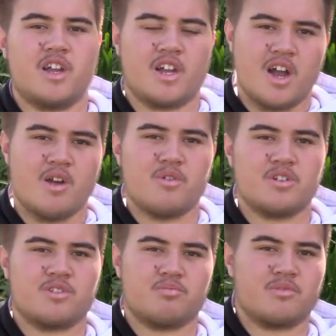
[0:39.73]
like I
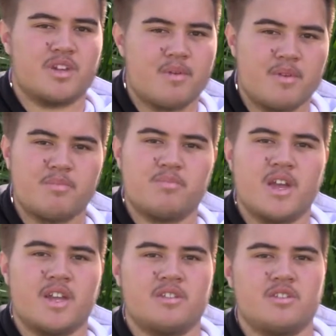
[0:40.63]
was come up
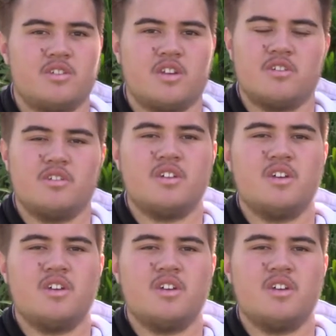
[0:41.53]
and, you know,